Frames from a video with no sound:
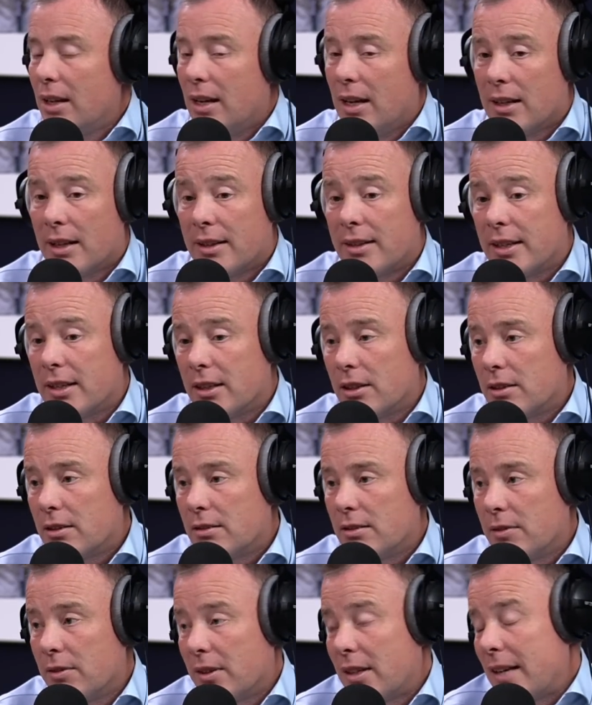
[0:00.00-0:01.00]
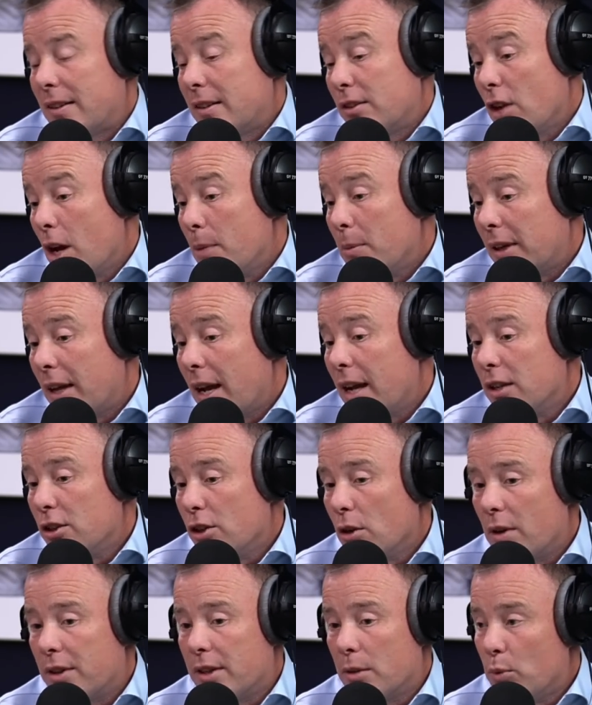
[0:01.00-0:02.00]
And I think if I'd had the time
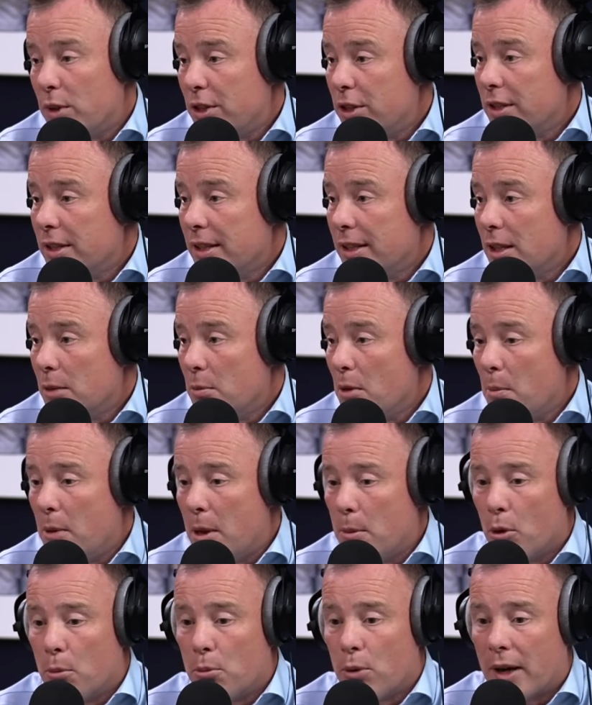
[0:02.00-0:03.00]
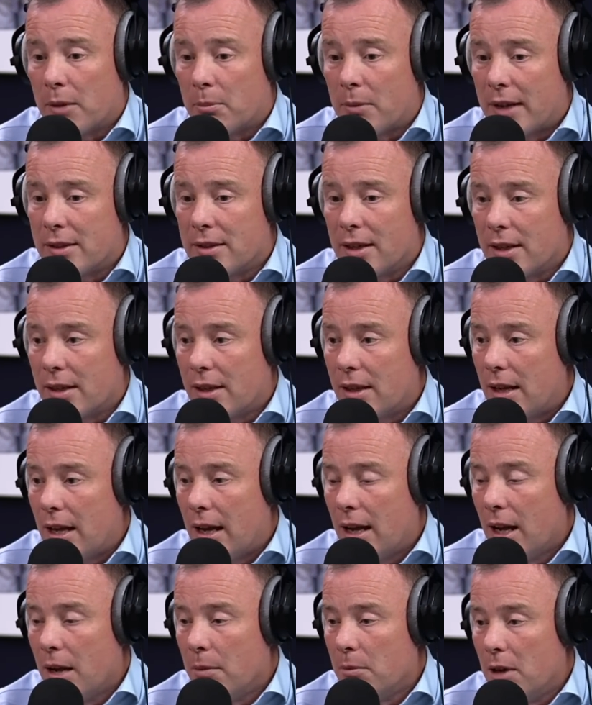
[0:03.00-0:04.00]
again, I think we just needed to be a bit more pragmatic,
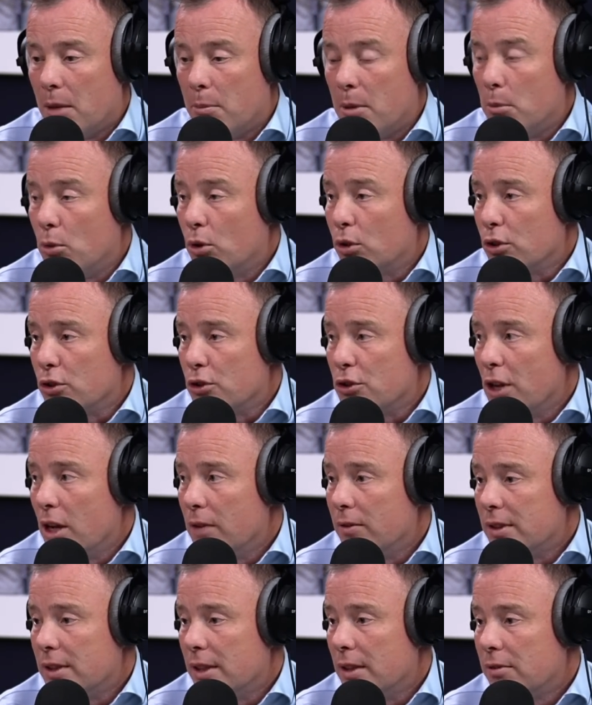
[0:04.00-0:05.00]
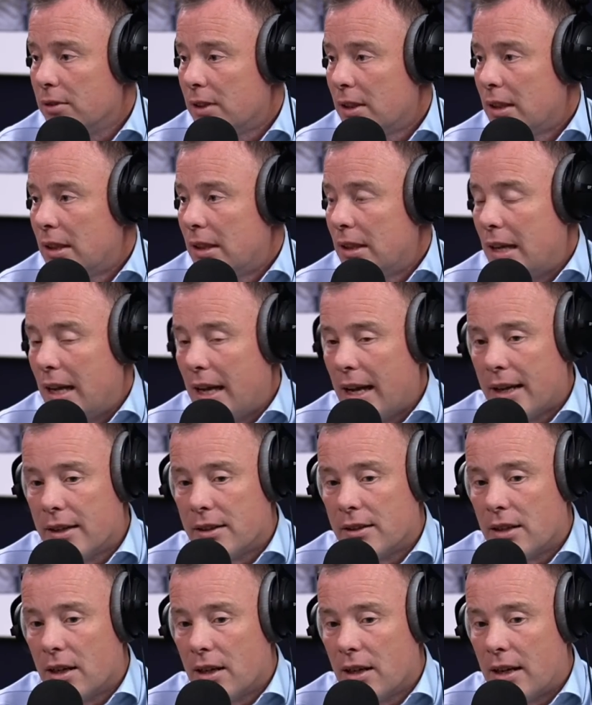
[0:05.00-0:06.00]
a bit more conservative,
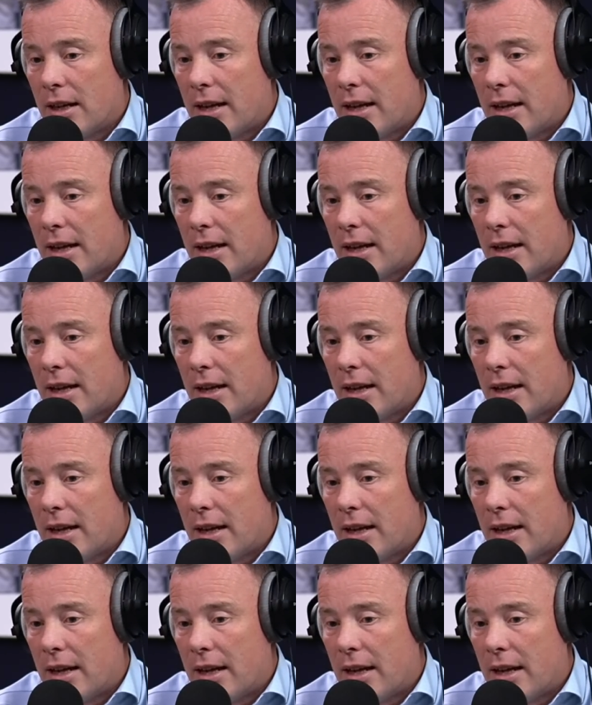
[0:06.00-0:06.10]
and